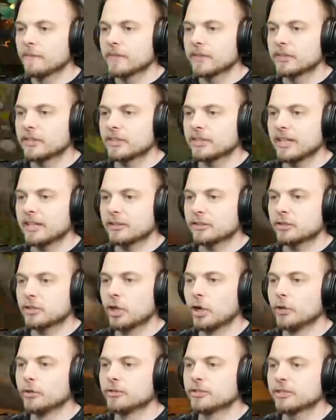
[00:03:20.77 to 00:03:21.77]
This is like
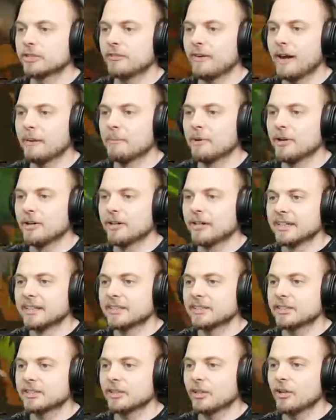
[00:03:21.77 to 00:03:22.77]
tons of ammo.
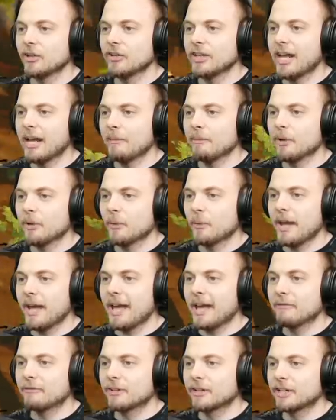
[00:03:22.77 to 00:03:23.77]
This is all the ammo we're
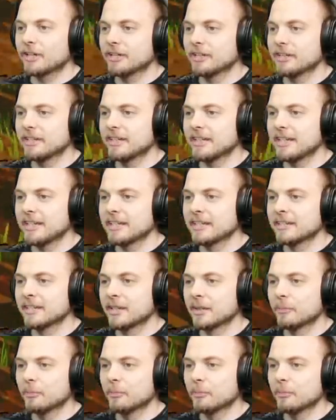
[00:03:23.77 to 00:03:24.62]
ever gonna need.